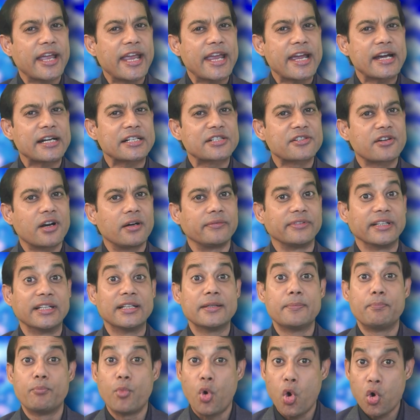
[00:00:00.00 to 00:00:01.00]
air
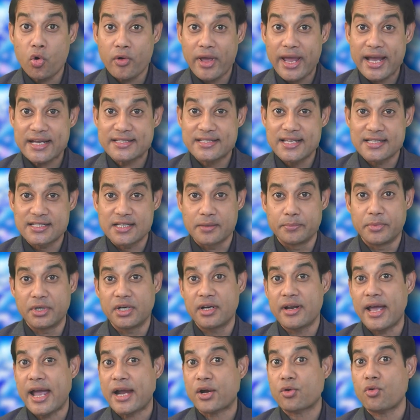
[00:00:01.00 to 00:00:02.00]
travel more
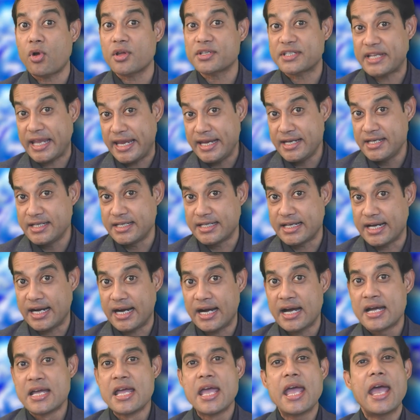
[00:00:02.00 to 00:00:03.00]
accessible across
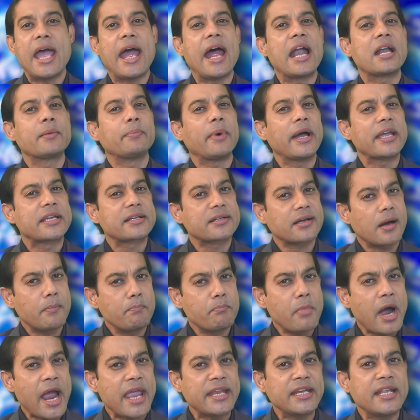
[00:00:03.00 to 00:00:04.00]
India, and by
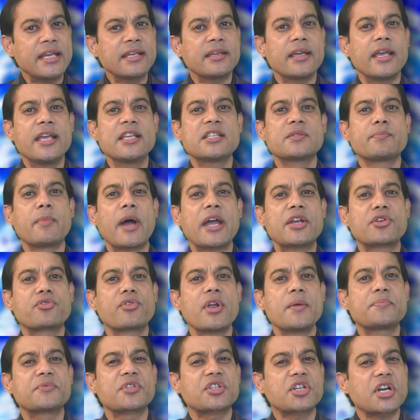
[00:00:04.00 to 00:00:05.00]
combining
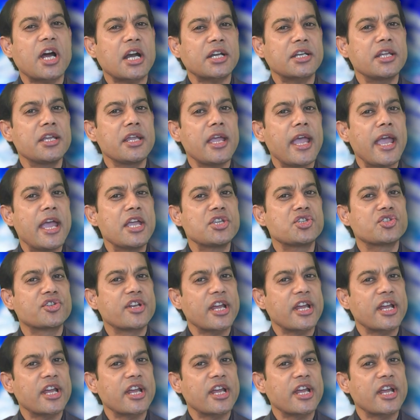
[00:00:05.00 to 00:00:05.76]
EaseMyTrip's cutting-edge